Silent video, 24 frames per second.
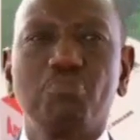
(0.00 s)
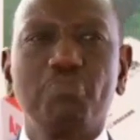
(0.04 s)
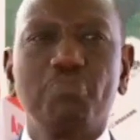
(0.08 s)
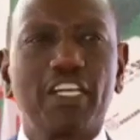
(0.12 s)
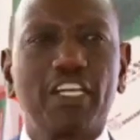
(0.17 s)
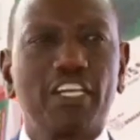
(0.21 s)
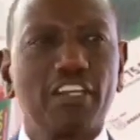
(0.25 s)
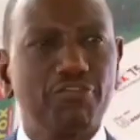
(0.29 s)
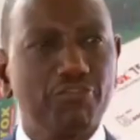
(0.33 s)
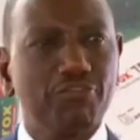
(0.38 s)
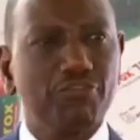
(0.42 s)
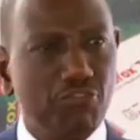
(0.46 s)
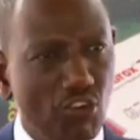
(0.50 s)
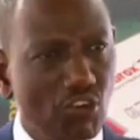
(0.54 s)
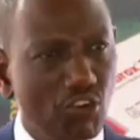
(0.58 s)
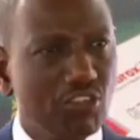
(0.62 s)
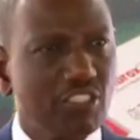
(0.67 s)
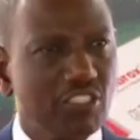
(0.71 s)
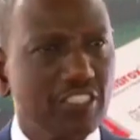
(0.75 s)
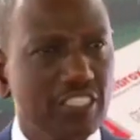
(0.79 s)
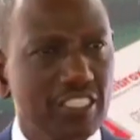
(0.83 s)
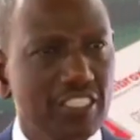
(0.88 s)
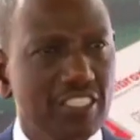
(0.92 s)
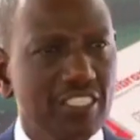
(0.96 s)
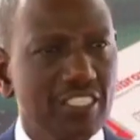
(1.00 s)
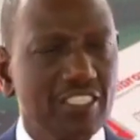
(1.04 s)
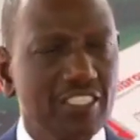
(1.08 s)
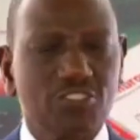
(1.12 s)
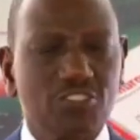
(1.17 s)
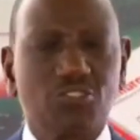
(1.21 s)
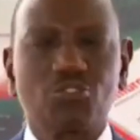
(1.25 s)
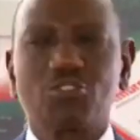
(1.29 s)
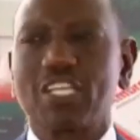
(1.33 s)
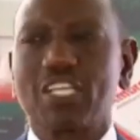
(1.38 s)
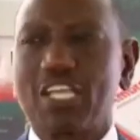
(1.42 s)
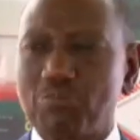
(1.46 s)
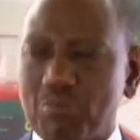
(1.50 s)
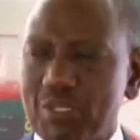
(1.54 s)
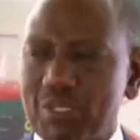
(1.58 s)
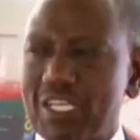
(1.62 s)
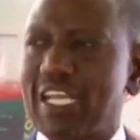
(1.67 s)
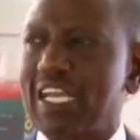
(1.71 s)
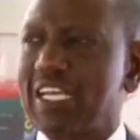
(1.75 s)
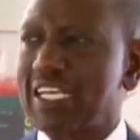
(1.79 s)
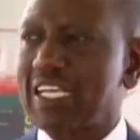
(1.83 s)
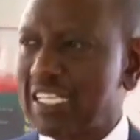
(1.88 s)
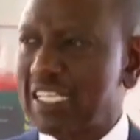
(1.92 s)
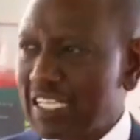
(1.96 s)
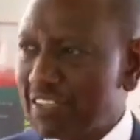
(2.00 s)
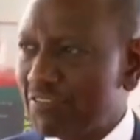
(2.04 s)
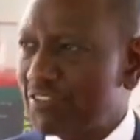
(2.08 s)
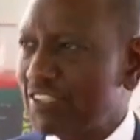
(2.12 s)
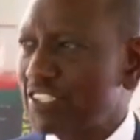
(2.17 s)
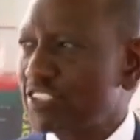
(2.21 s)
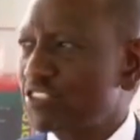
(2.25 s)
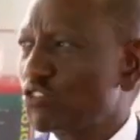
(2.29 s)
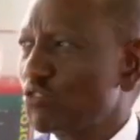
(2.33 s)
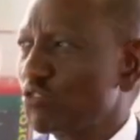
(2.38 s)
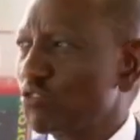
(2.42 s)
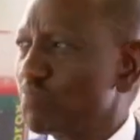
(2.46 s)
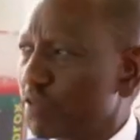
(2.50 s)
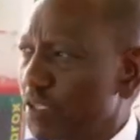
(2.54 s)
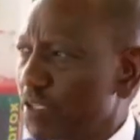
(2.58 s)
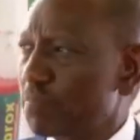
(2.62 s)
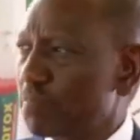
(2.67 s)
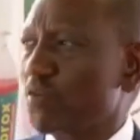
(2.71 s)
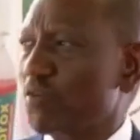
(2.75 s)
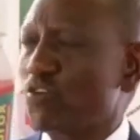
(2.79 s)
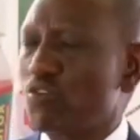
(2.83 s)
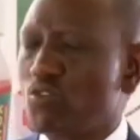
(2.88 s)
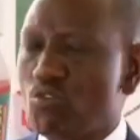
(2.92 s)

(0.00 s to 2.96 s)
be revoked so that we can give it to people